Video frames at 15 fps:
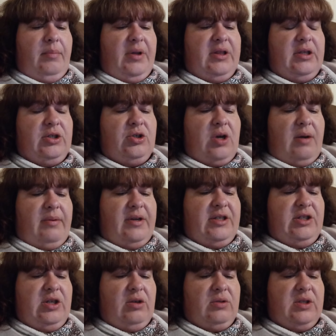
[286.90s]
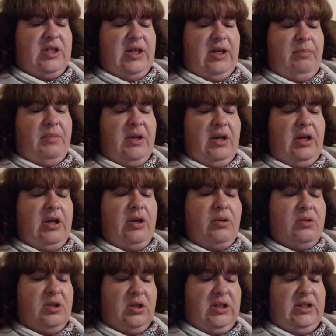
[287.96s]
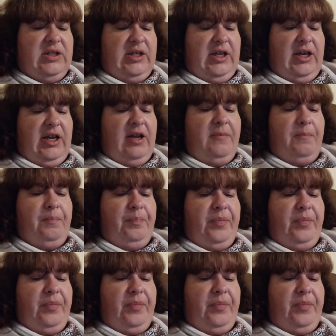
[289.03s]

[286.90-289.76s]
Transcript: But the strawberries don't seem hugely seedy.